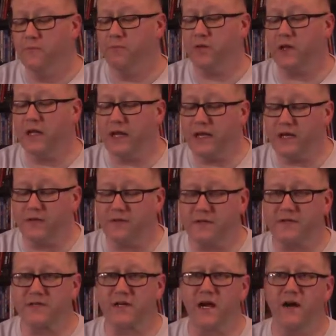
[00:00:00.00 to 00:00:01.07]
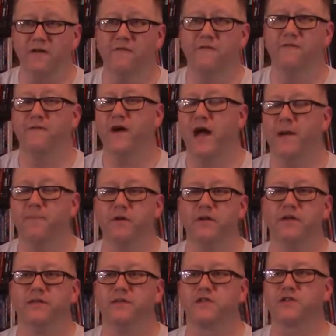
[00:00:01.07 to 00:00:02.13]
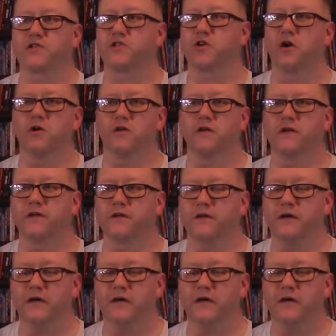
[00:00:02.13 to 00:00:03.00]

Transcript: playing this kind of vapid starlet